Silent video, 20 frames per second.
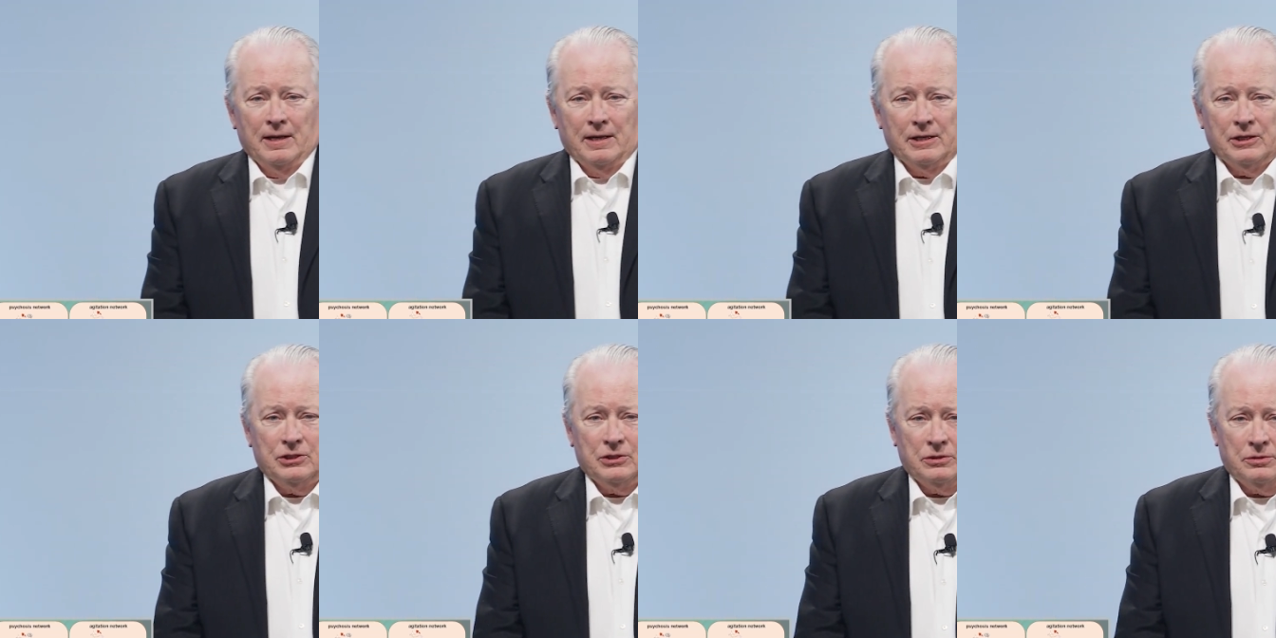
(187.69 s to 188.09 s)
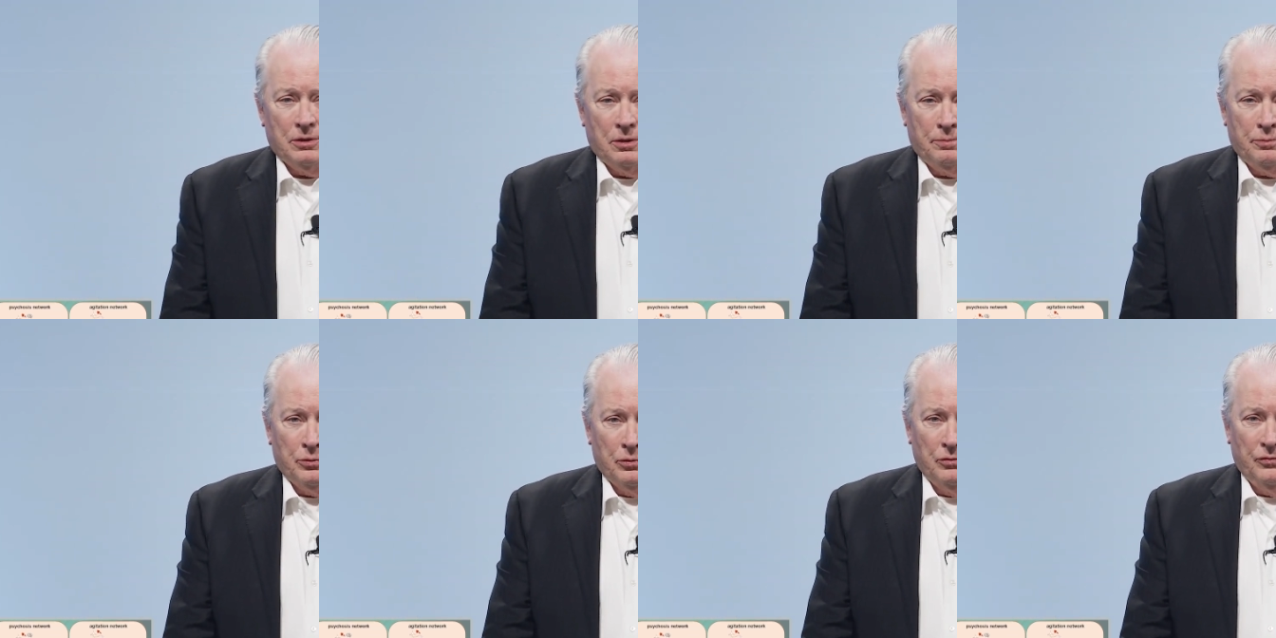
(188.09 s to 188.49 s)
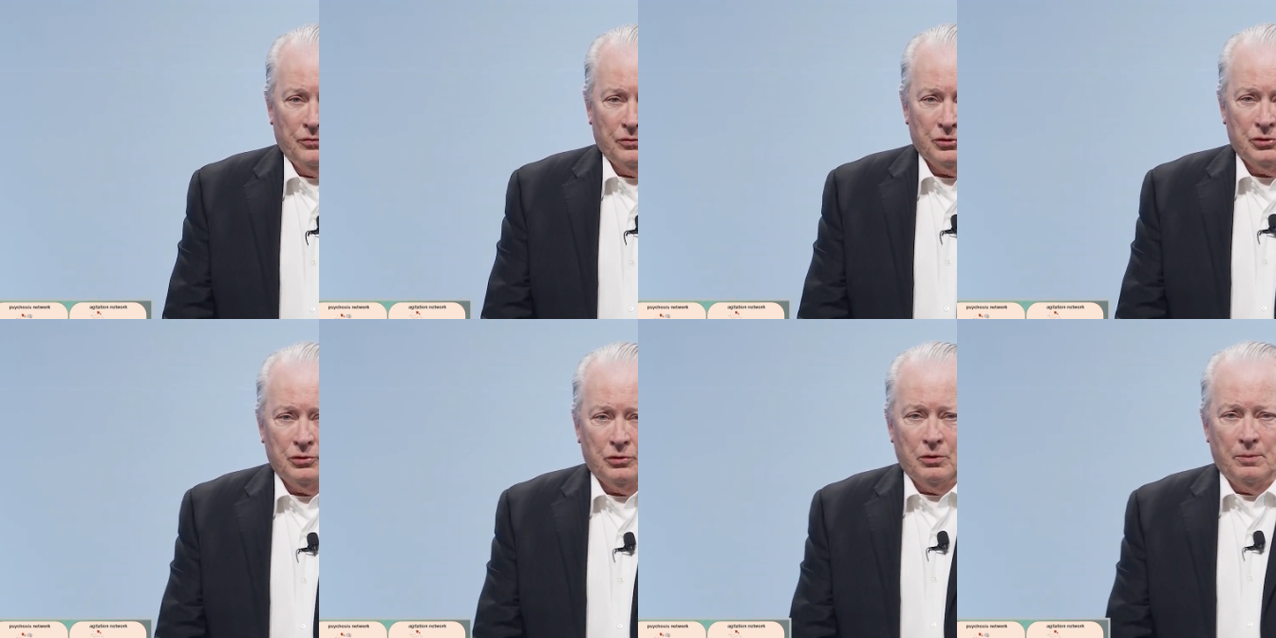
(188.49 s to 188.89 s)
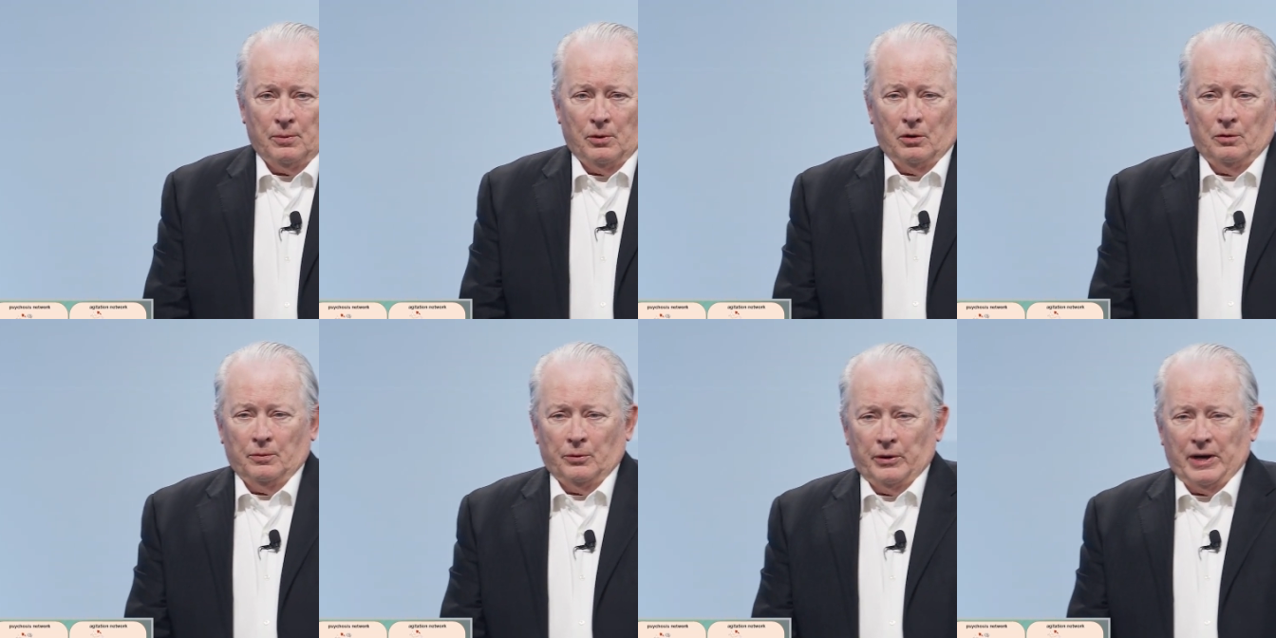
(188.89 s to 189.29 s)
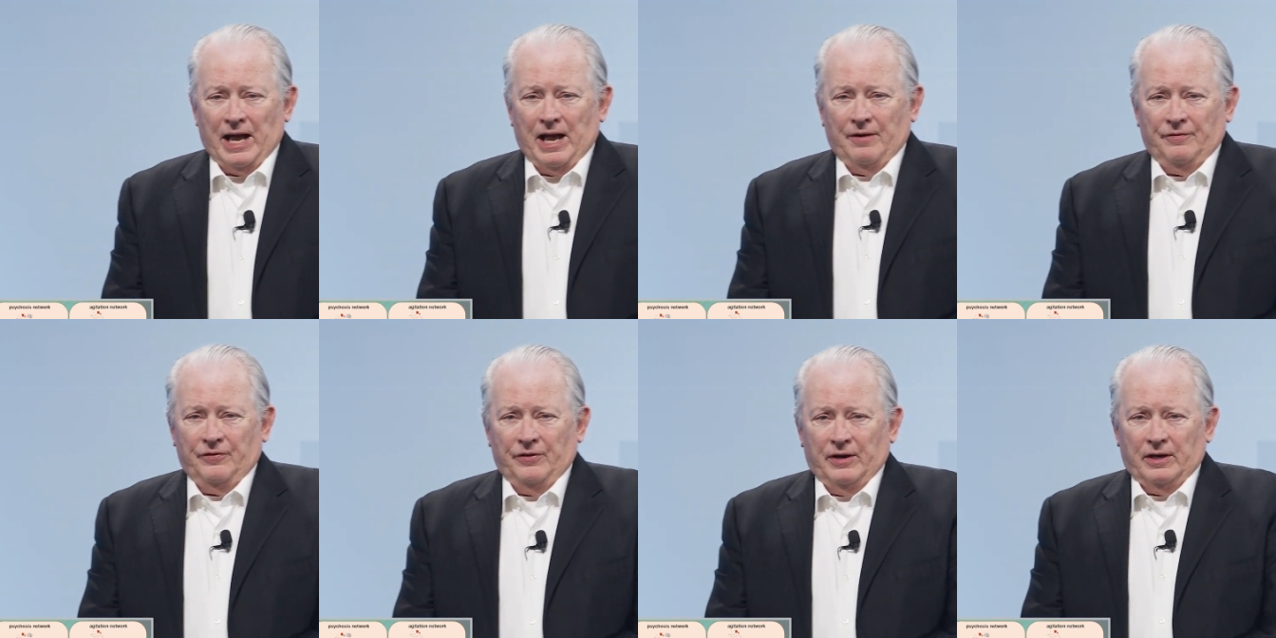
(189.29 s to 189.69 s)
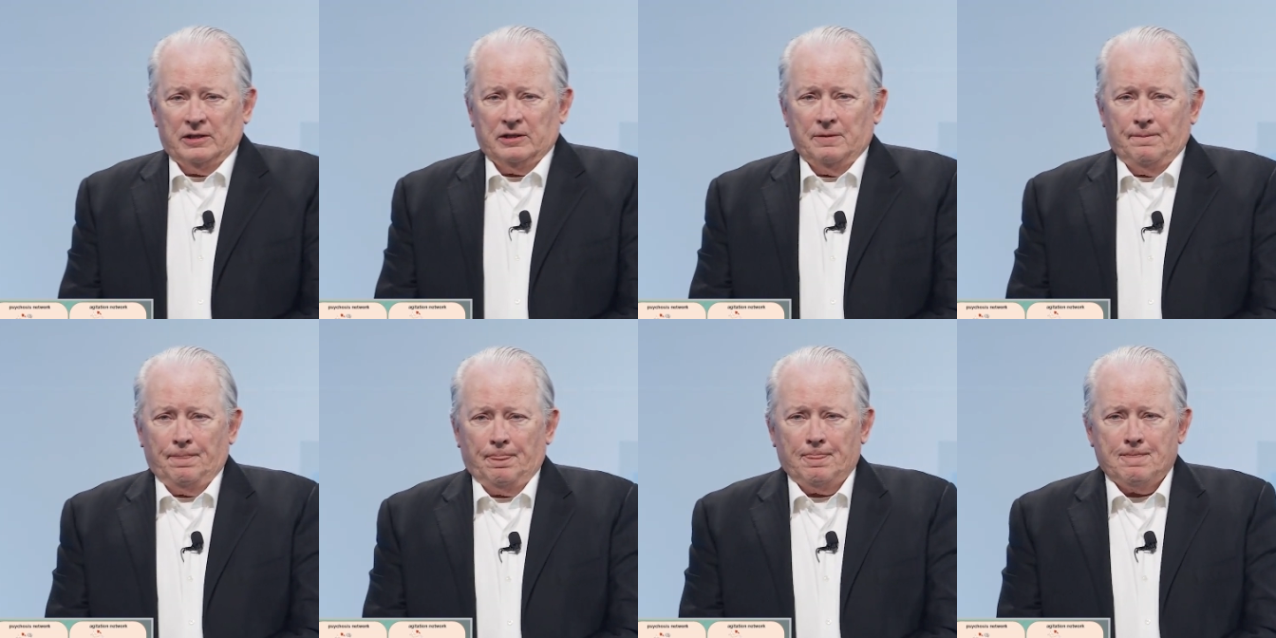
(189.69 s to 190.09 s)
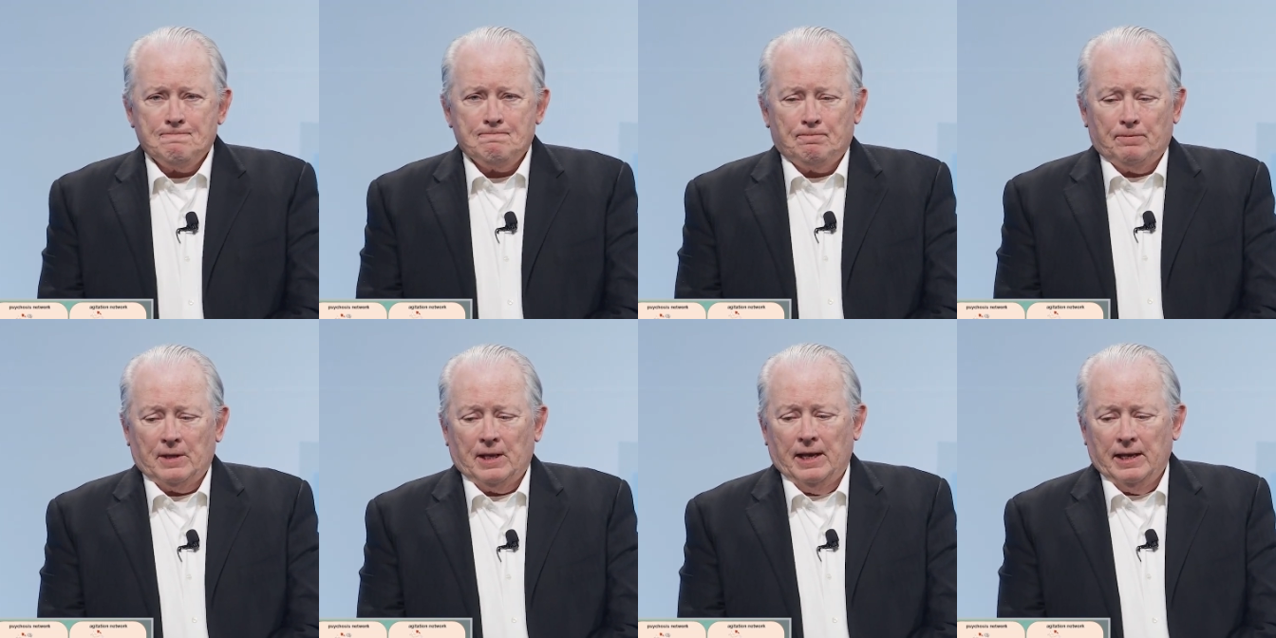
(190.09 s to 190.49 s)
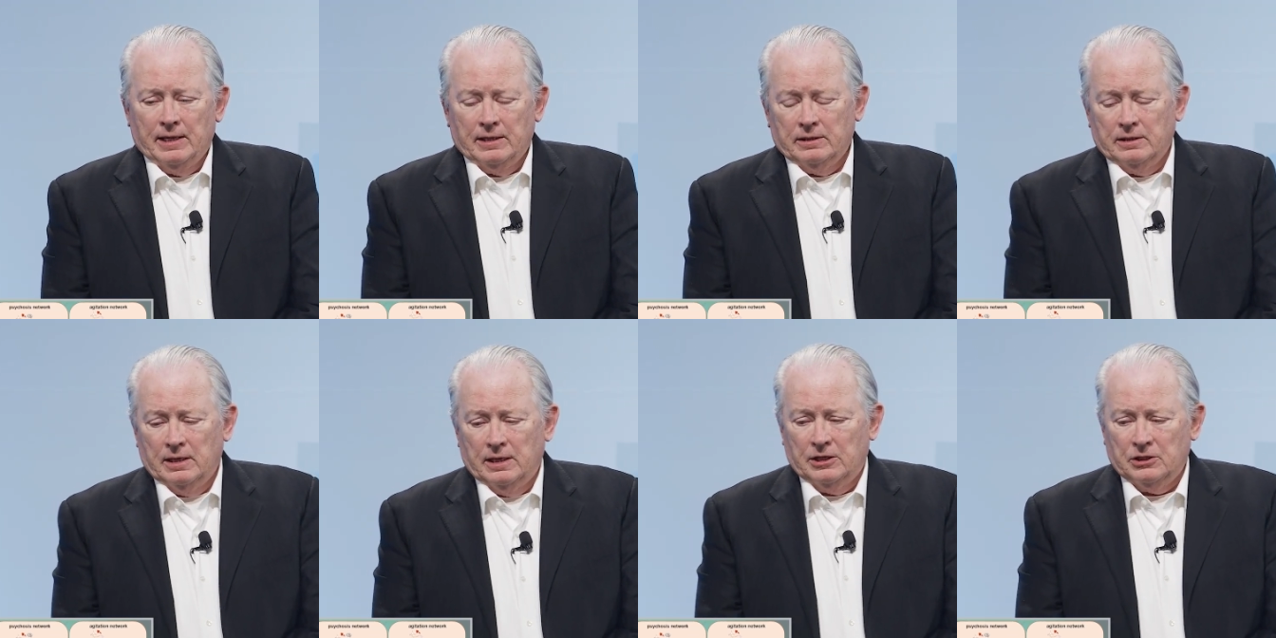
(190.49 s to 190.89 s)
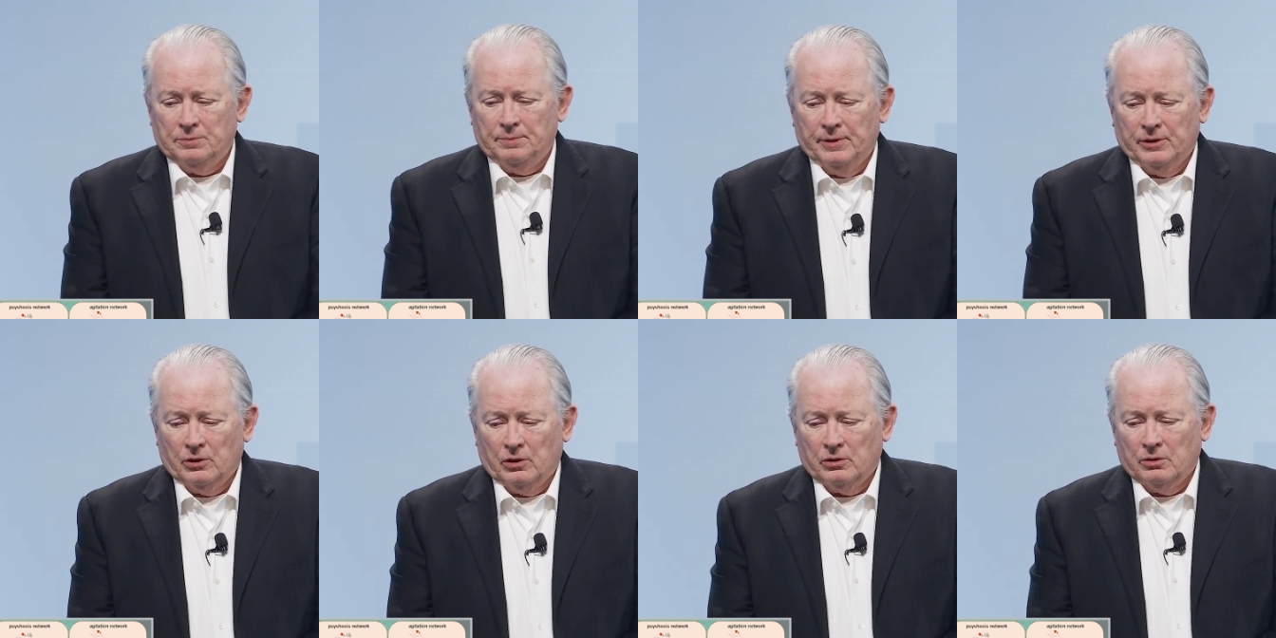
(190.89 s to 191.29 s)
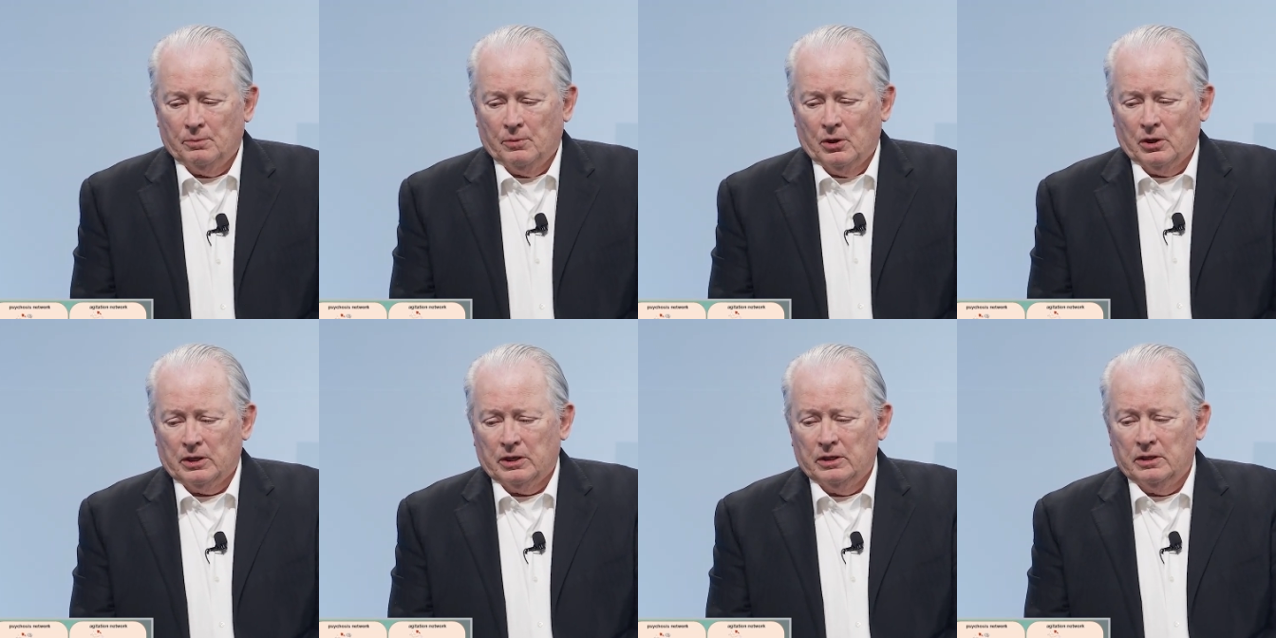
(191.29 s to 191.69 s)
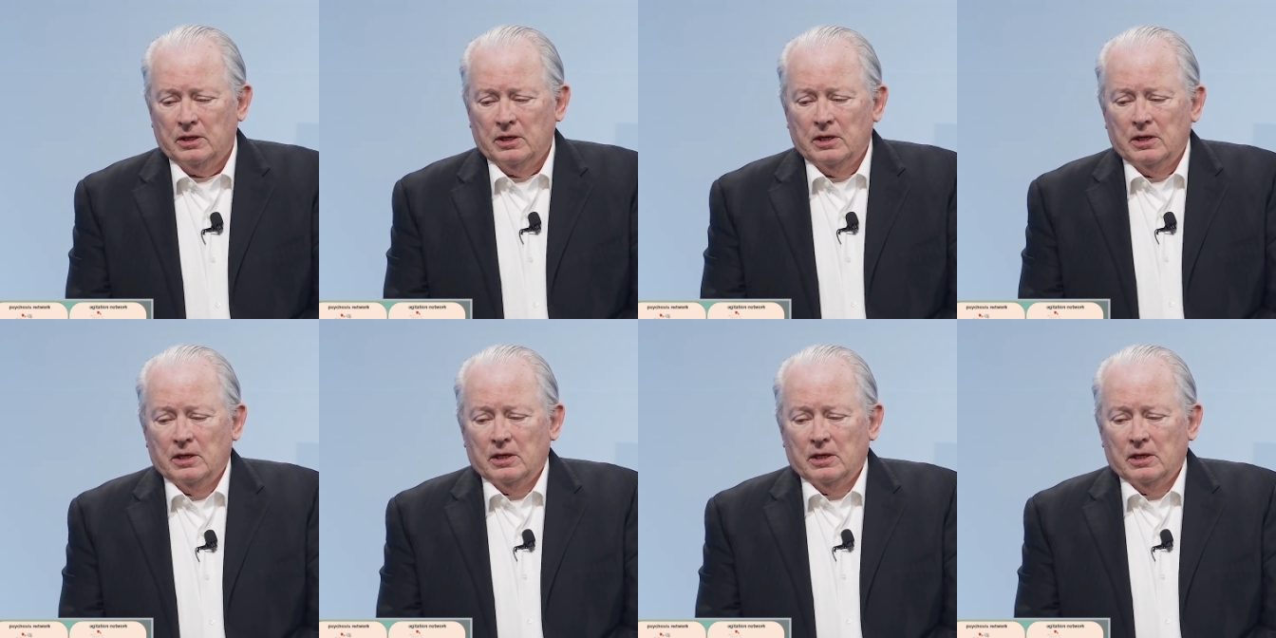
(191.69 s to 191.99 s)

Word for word: It's approved for pseudobulbar affect and has been on the market.